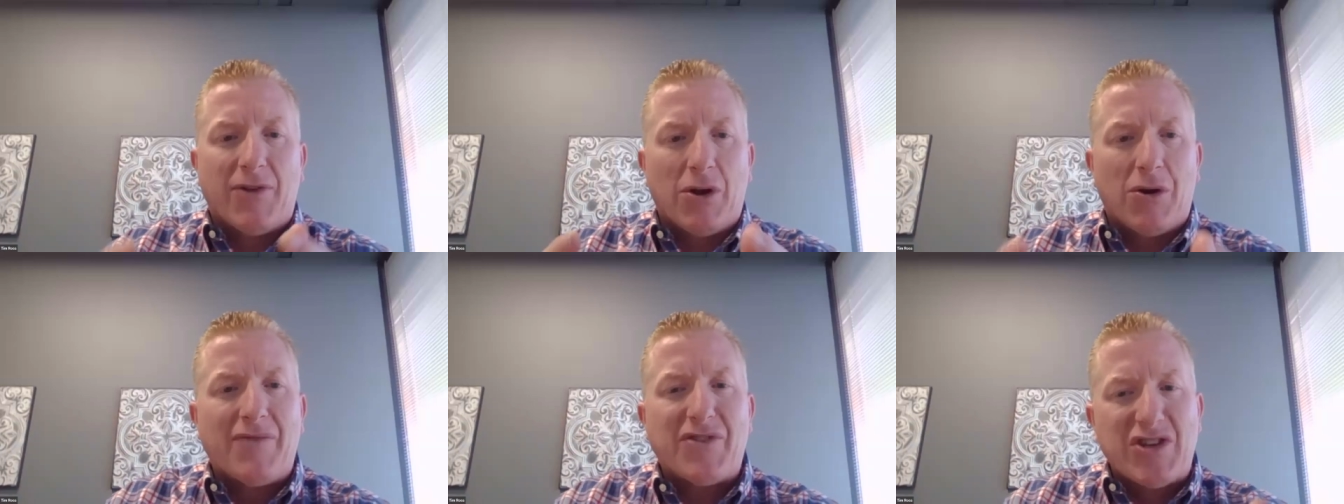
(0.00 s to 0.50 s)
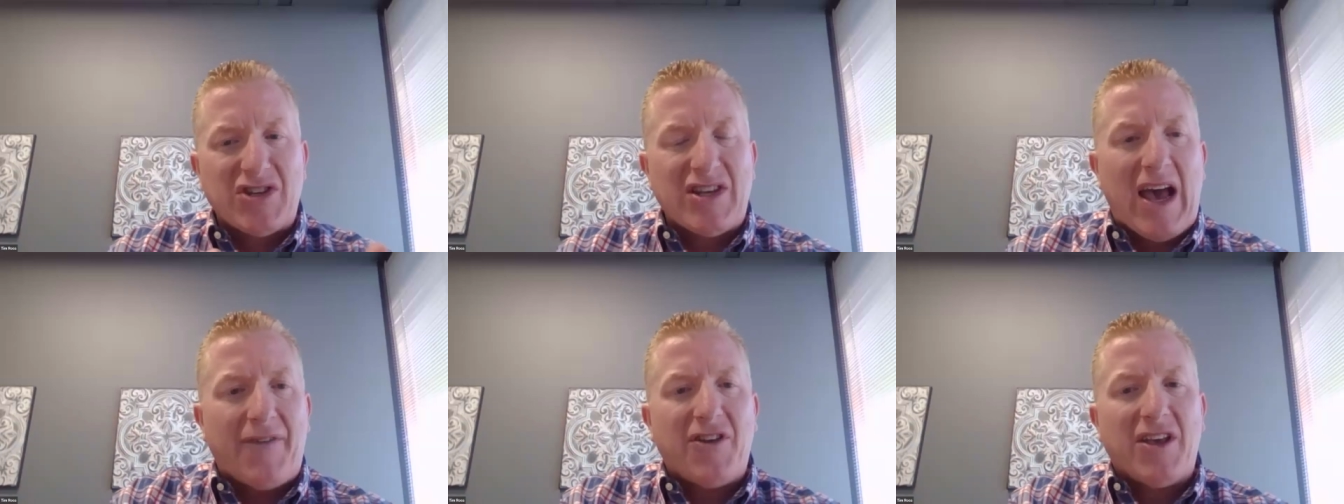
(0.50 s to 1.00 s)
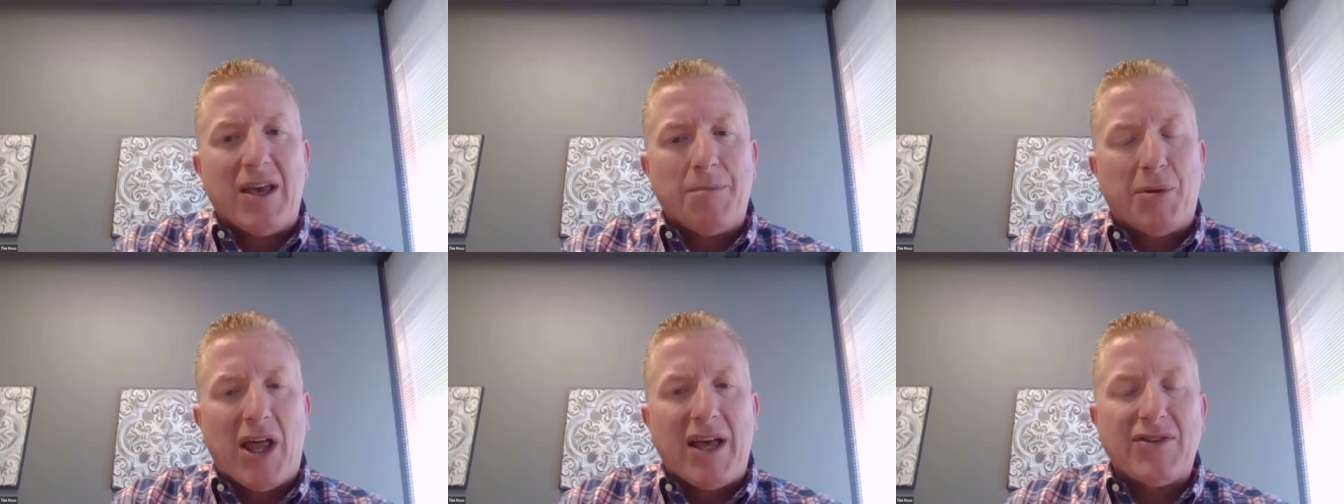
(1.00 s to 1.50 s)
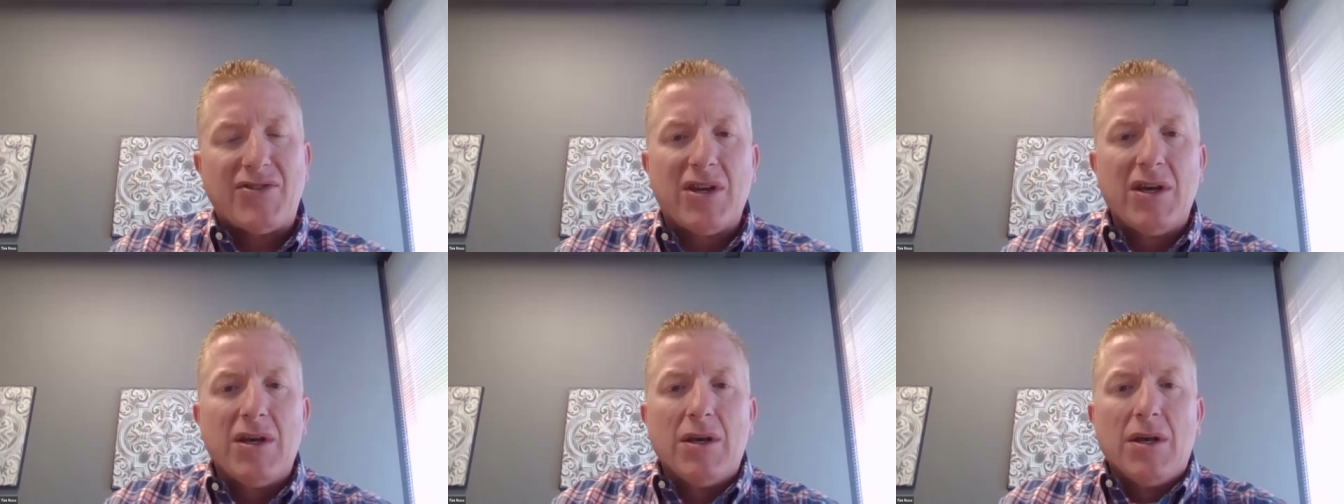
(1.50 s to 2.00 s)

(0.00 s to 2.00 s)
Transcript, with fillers: if you don't have the staffing in place,